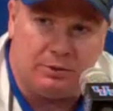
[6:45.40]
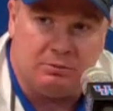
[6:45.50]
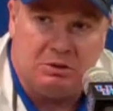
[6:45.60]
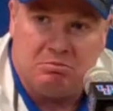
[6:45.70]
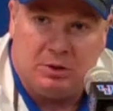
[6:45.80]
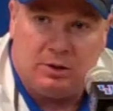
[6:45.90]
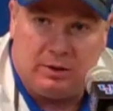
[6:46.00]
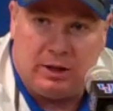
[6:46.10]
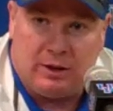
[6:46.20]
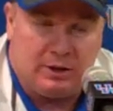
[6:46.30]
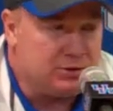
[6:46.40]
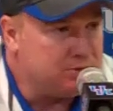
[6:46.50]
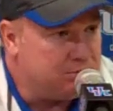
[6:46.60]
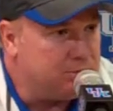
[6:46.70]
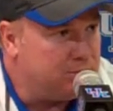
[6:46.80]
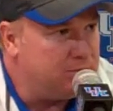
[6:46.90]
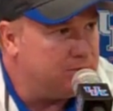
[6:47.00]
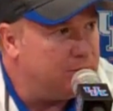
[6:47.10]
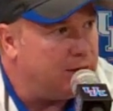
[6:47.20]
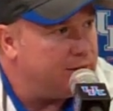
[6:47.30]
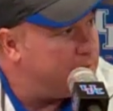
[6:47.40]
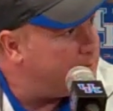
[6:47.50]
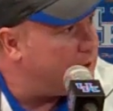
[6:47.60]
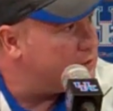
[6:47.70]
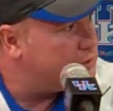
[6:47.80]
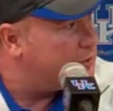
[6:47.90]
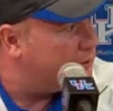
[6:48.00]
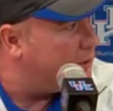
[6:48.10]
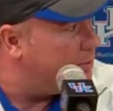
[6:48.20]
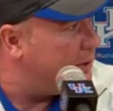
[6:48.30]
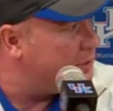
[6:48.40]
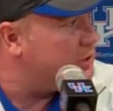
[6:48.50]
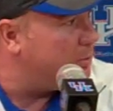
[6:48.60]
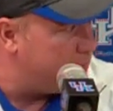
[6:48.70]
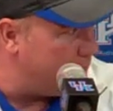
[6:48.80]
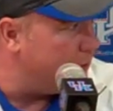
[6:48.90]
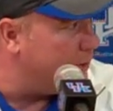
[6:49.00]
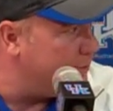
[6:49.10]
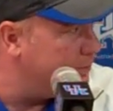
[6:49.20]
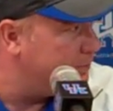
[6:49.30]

and that's yeah, that bunch, they beat us up pretty good.